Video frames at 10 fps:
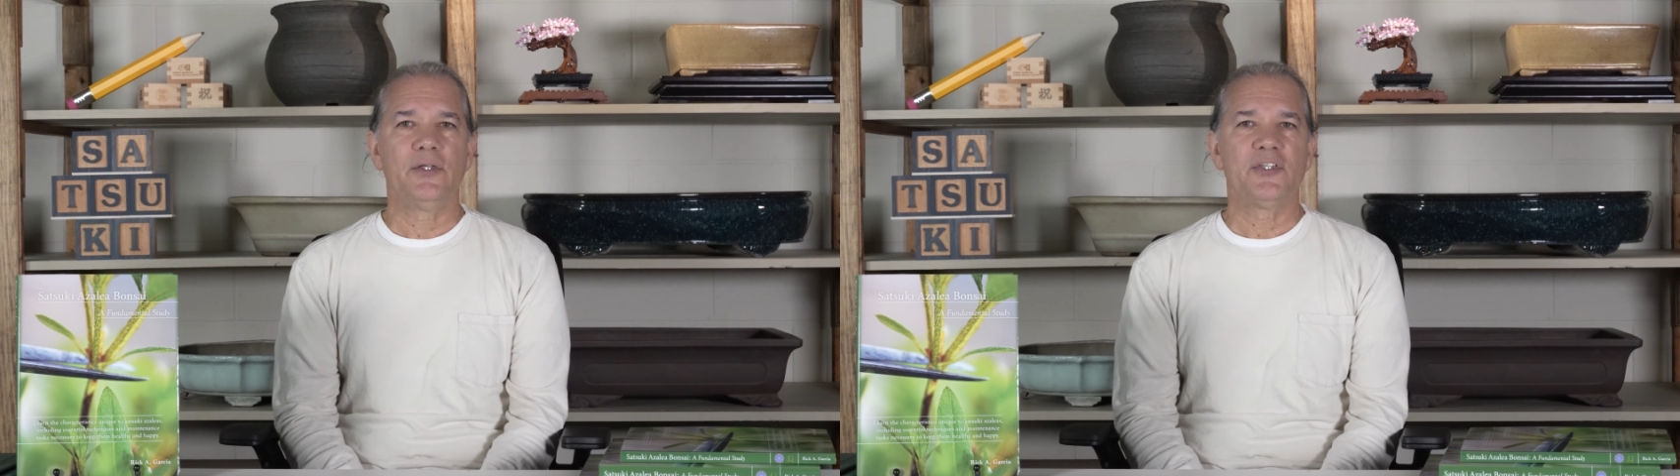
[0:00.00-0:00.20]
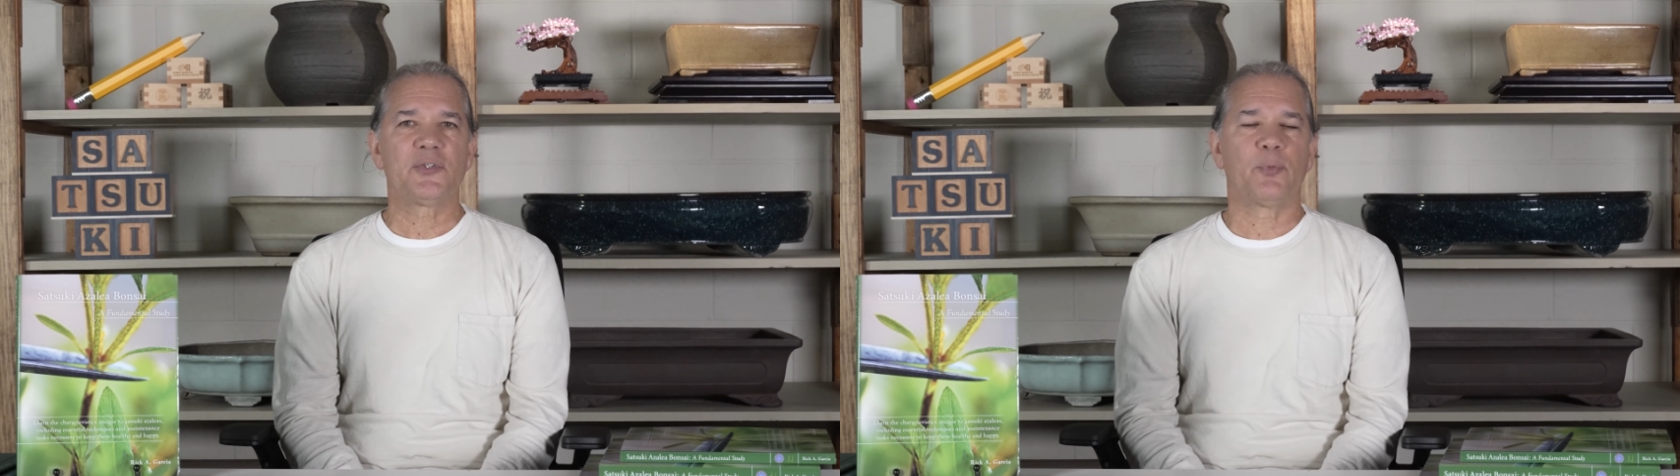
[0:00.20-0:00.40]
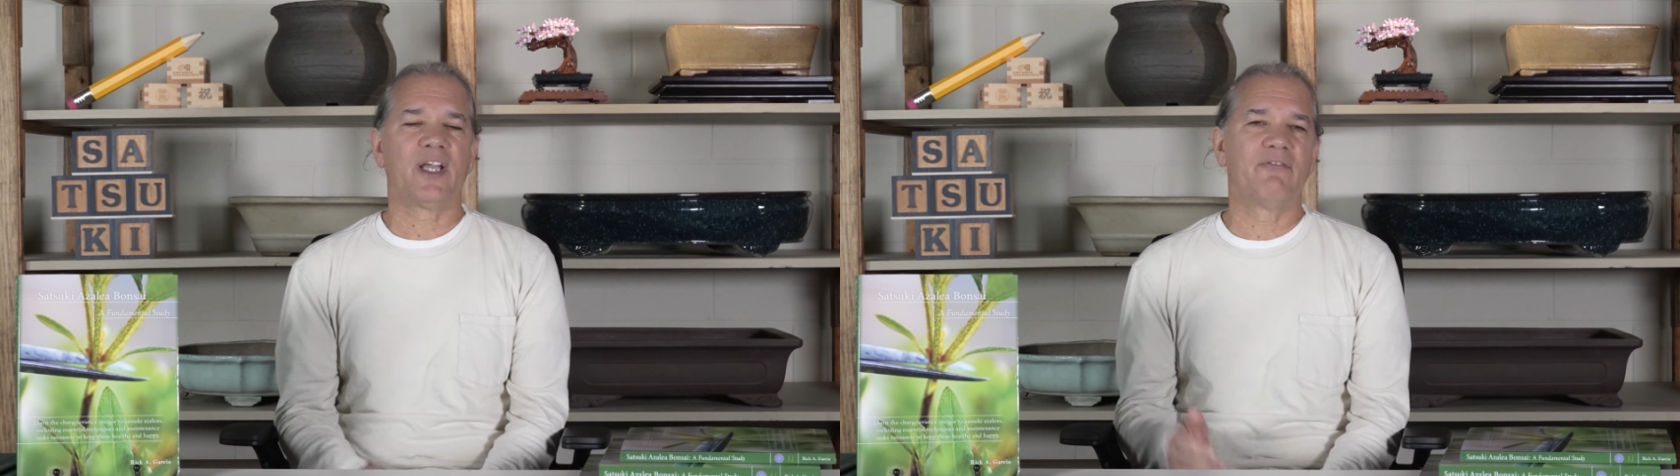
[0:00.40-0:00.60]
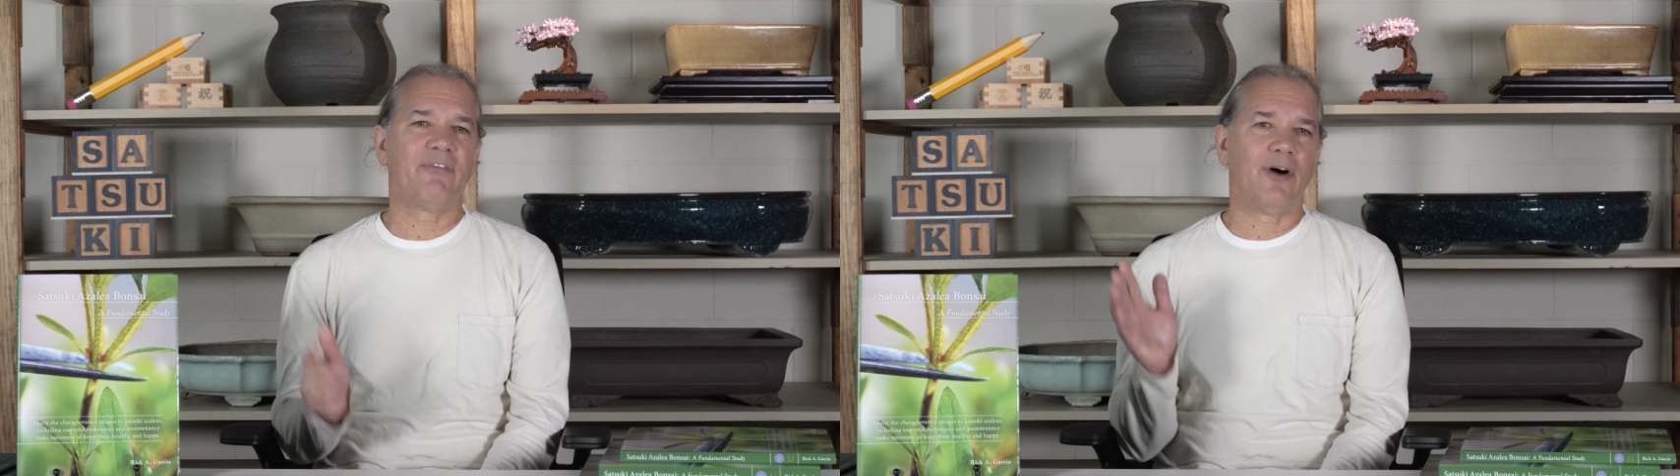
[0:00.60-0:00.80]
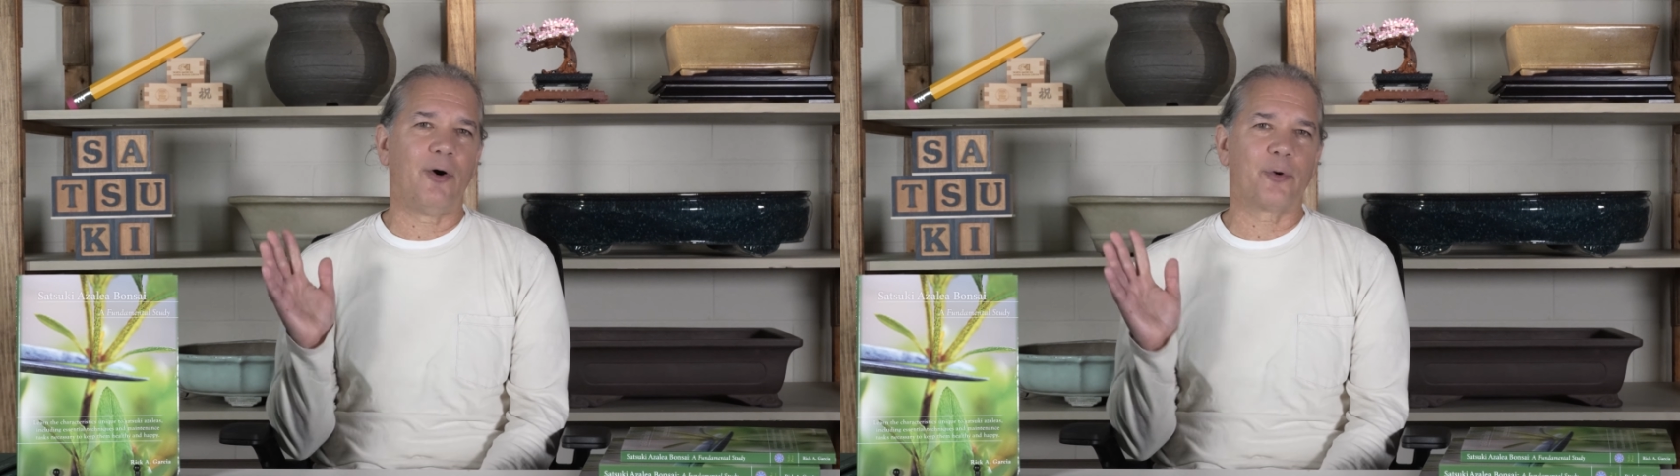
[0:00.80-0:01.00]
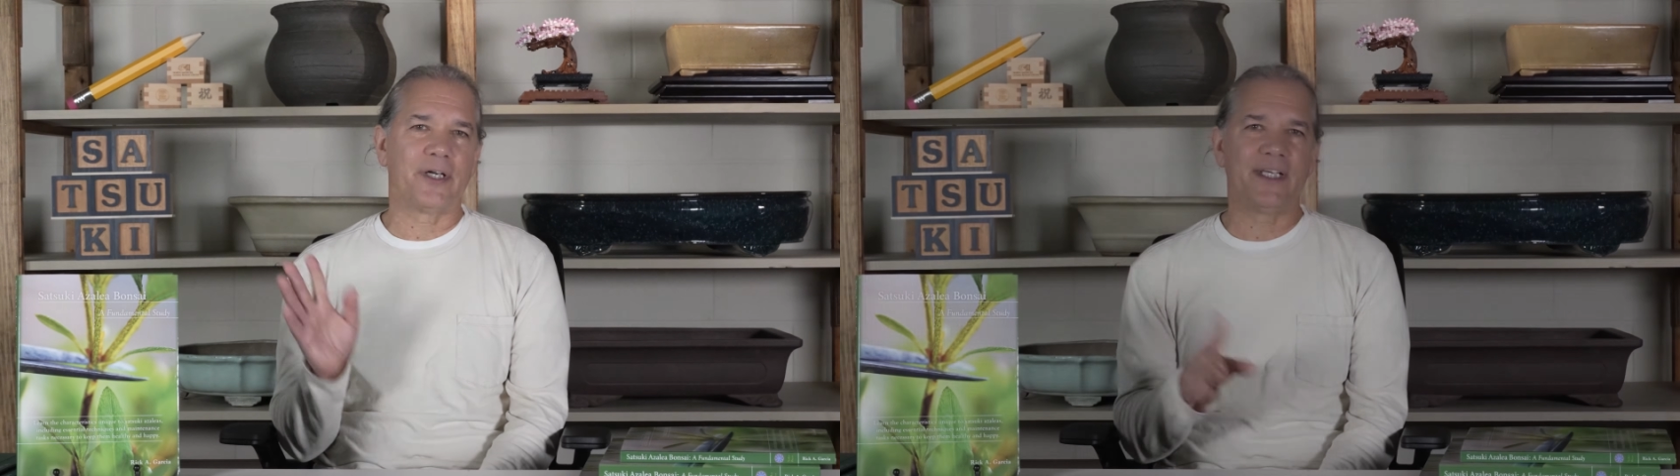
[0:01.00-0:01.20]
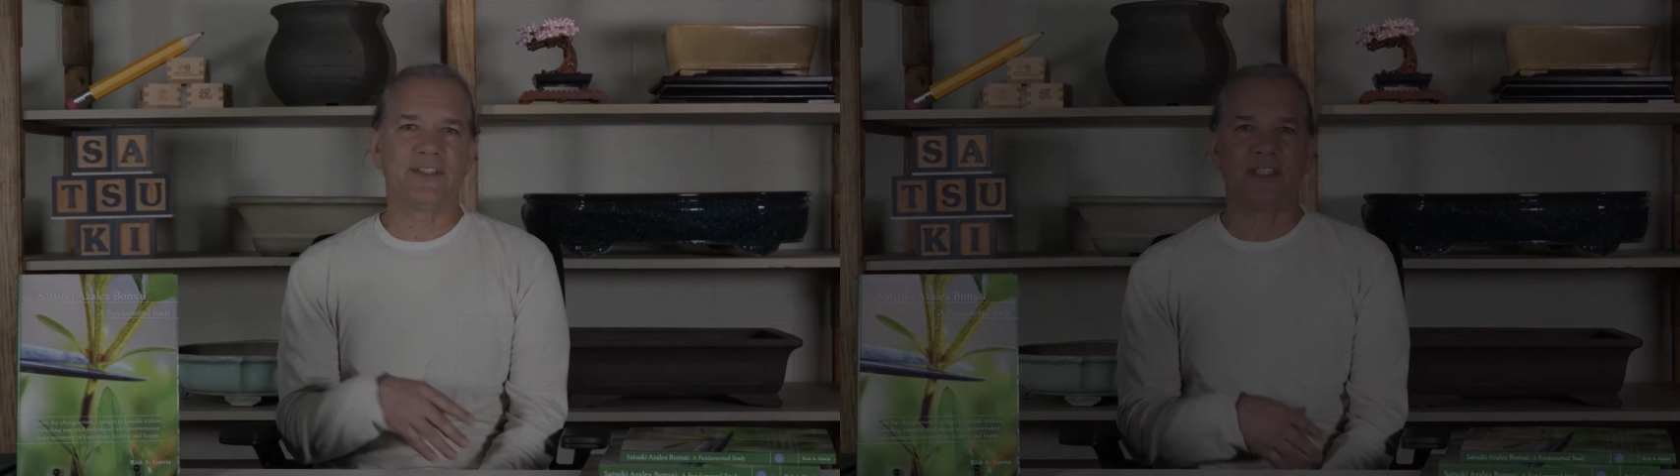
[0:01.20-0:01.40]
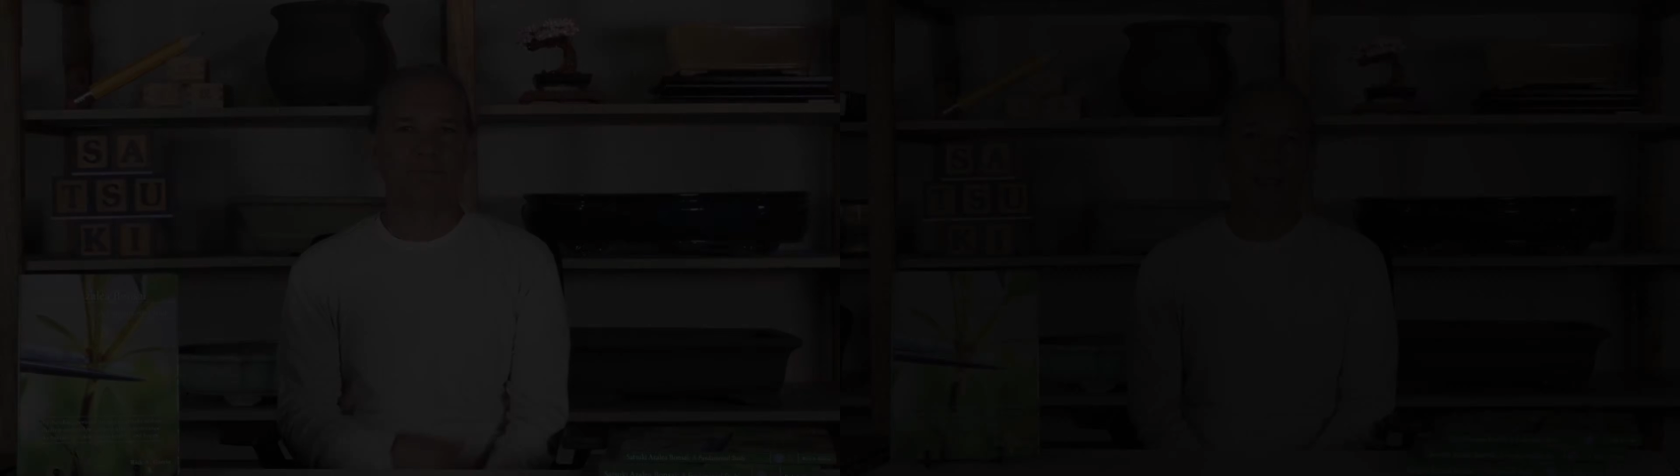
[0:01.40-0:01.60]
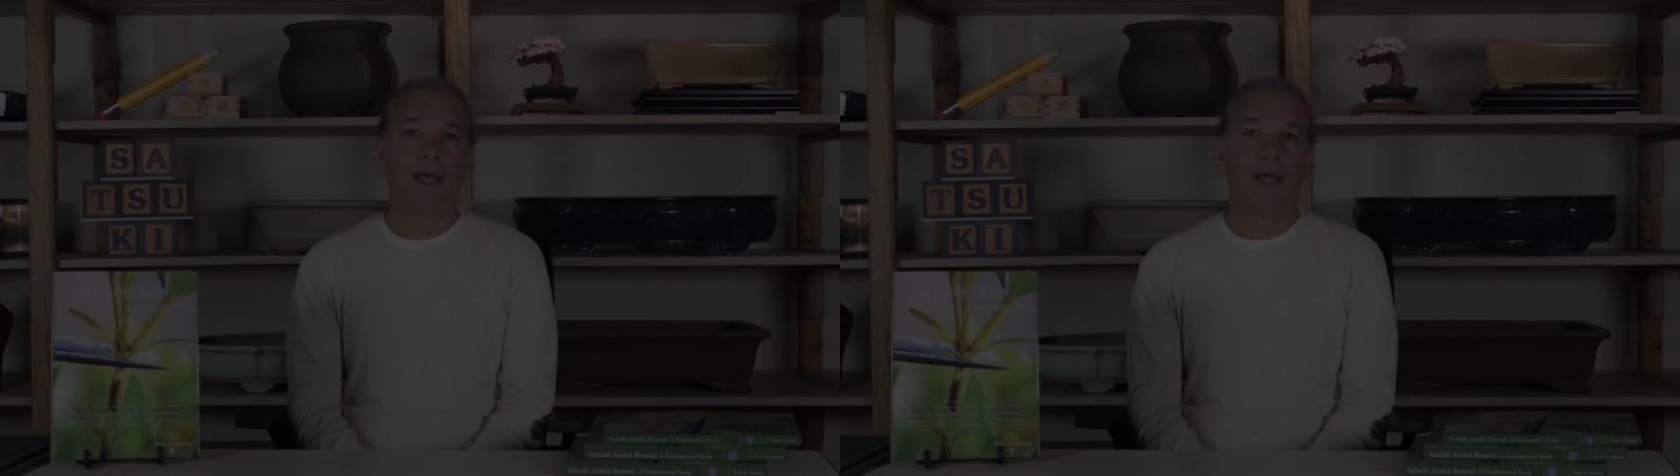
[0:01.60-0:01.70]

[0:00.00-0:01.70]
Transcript: Spring and fall were easy.